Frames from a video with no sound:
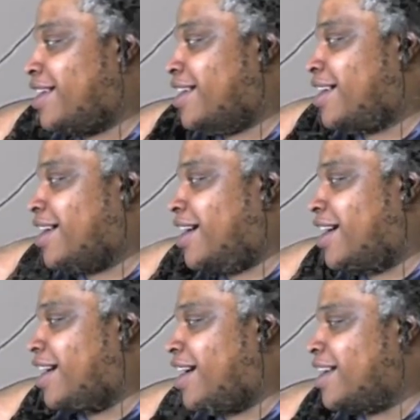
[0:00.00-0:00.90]
All right, all
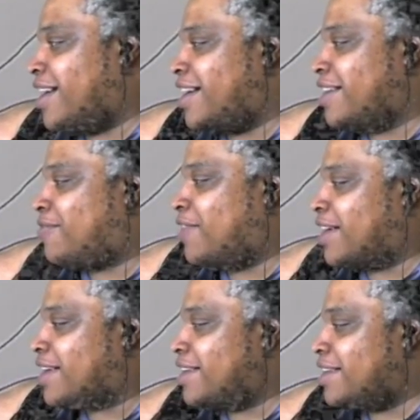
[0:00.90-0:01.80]
right, all right. Fuck,
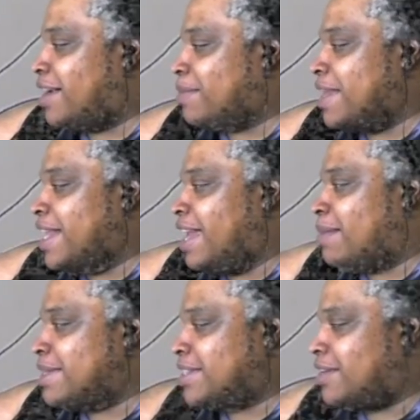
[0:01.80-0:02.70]
I'm getting ahead of
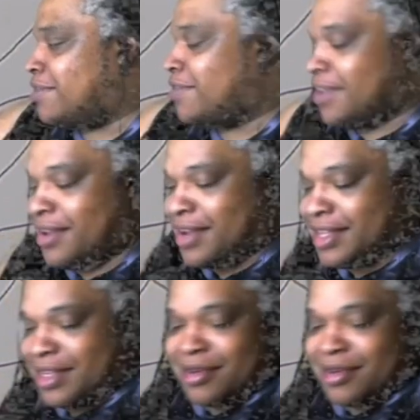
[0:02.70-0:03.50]
myself. Let's go.